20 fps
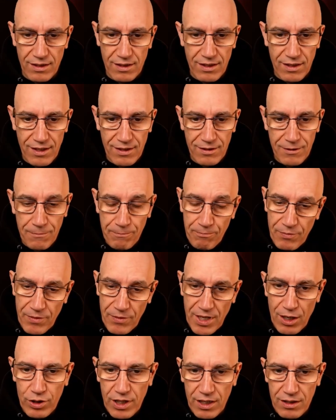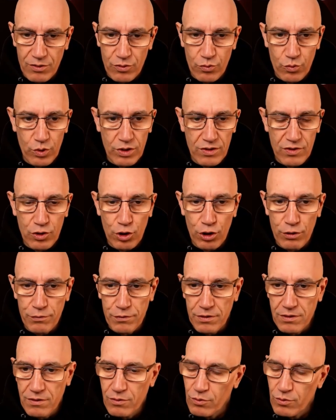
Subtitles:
And how can we solve it?